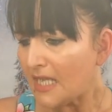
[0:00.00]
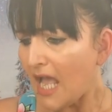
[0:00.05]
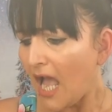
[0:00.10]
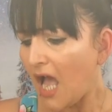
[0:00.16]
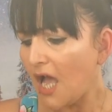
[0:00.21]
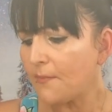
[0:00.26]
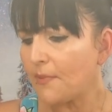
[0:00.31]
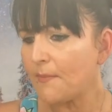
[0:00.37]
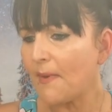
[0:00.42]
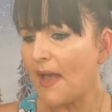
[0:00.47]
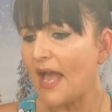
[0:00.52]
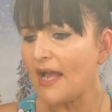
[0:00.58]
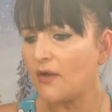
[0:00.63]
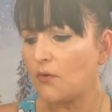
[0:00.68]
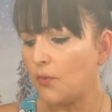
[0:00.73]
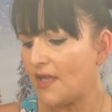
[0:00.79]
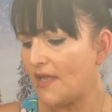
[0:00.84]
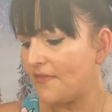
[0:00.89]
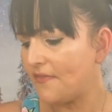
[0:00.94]
I'll be
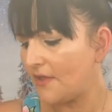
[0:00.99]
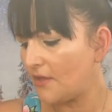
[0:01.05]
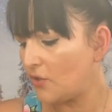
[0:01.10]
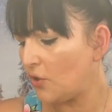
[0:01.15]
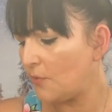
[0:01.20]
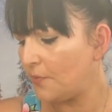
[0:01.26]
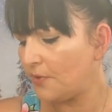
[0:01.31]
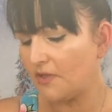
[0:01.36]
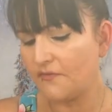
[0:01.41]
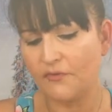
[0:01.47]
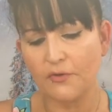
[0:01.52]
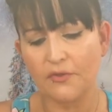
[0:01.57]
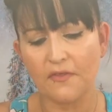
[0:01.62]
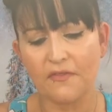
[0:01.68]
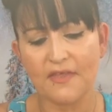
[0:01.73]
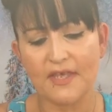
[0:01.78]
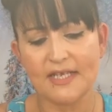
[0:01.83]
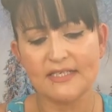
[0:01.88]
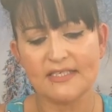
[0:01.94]
back with a couple of other
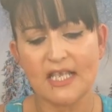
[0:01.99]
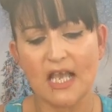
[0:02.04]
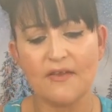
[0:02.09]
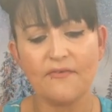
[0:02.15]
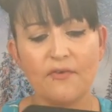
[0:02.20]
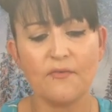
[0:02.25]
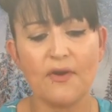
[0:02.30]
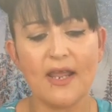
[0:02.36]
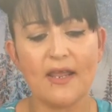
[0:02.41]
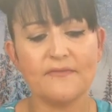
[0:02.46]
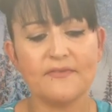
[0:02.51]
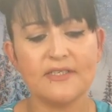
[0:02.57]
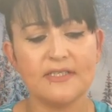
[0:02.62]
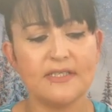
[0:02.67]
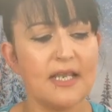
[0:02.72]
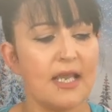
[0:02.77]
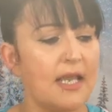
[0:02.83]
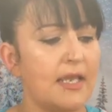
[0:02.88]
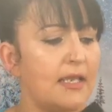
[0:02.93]
things that have arrived
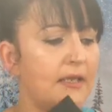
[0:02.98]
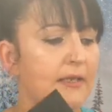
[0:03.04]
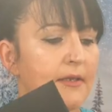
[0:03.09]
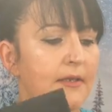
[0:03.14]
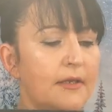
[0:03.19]
today